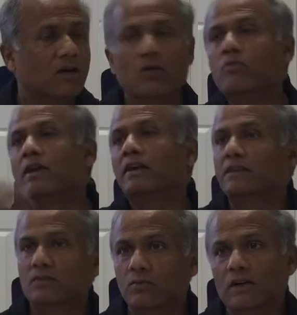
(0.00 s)
Who made
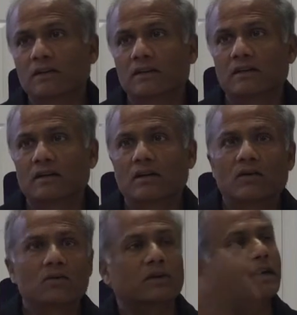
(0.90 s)
this world?
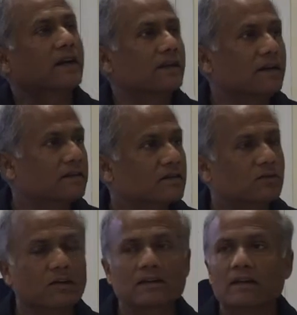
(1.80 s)
Who created this
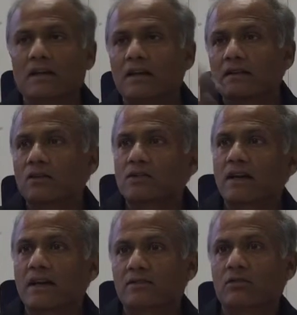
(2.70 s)
world? Those
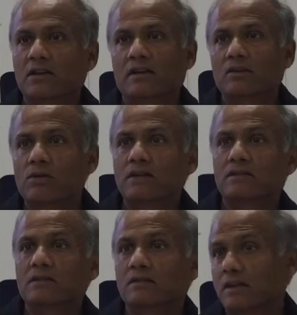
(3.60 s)
are esoteric
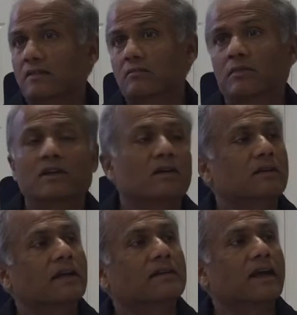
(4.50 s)
questions that may
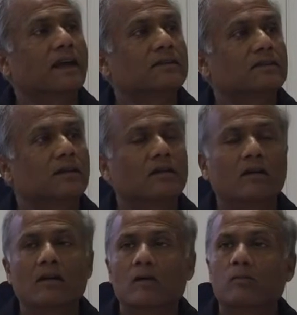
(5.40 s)
not get the answer.
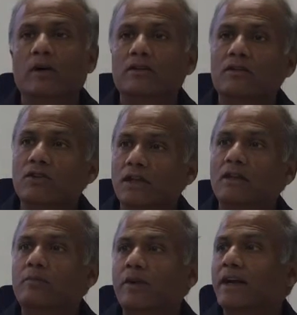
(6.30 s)
But the
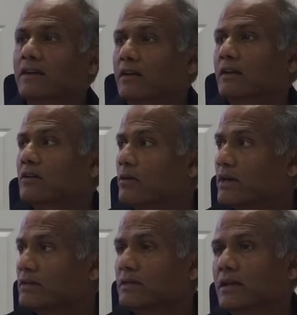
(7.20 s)
real practical
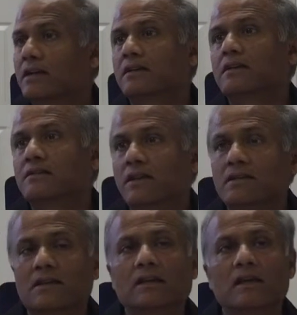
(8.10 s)
question that he's
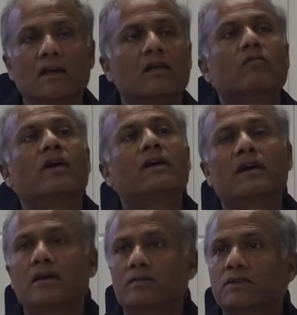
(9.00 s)
raising, why
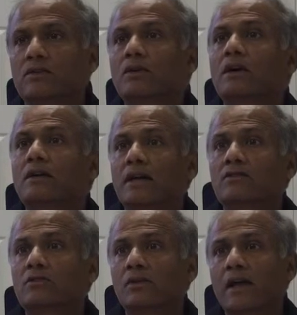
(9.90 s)
are we so
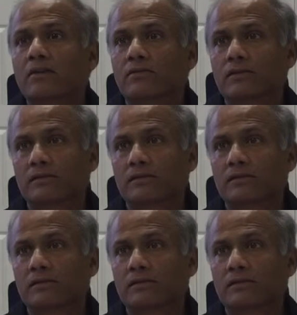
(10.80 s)
attached to life?